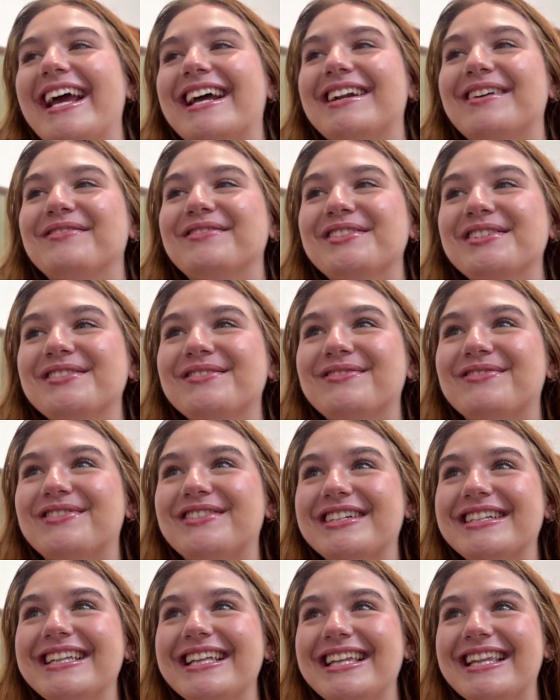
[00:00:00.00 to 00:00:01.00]
and I'm just
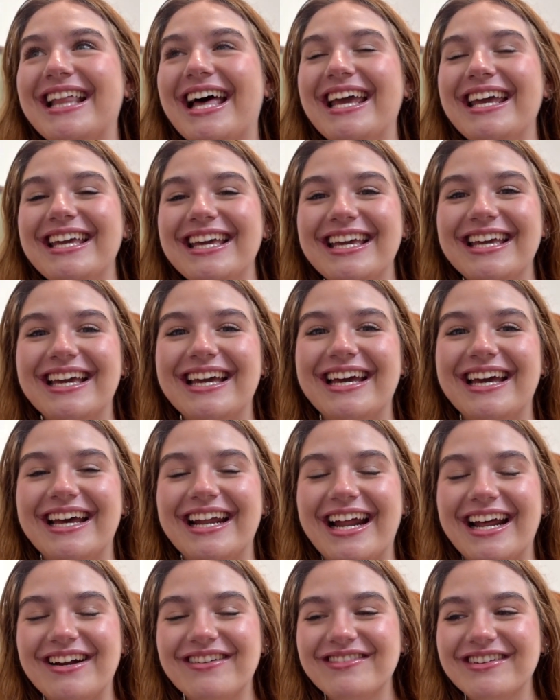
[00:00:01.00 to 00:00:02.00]
really liking it.
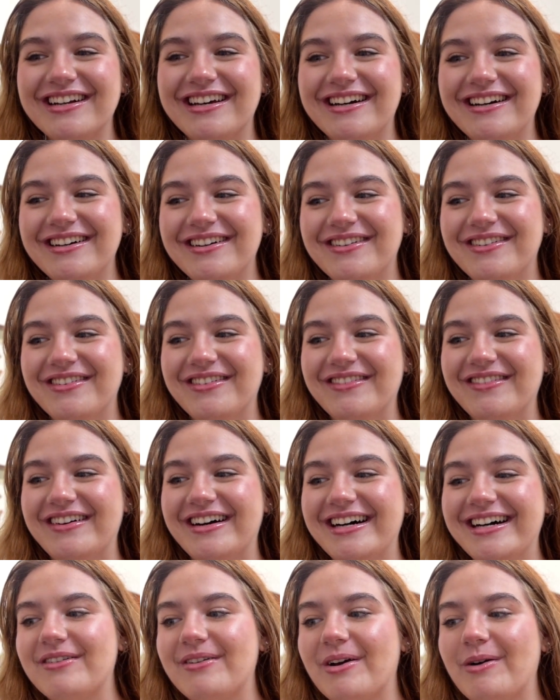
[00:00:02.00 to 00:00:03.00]
I don't
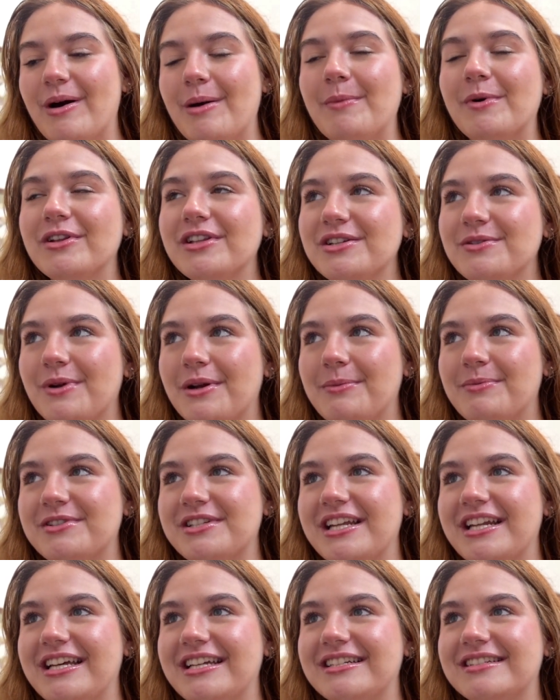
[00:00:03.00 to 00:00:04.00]
know, I'm only
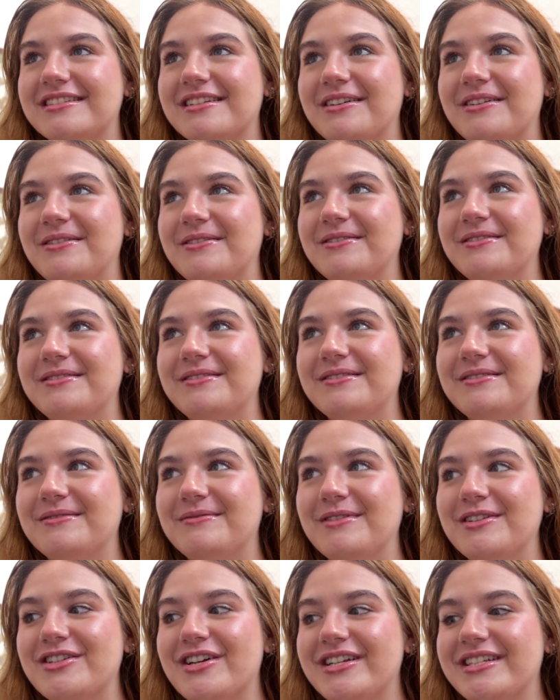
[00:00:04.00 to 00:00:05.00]
20% in, so
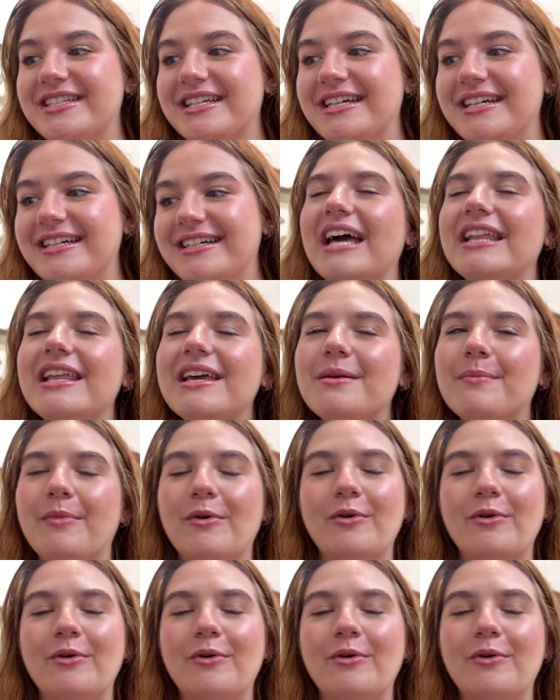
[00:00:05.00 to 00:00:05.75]
we shall see. I like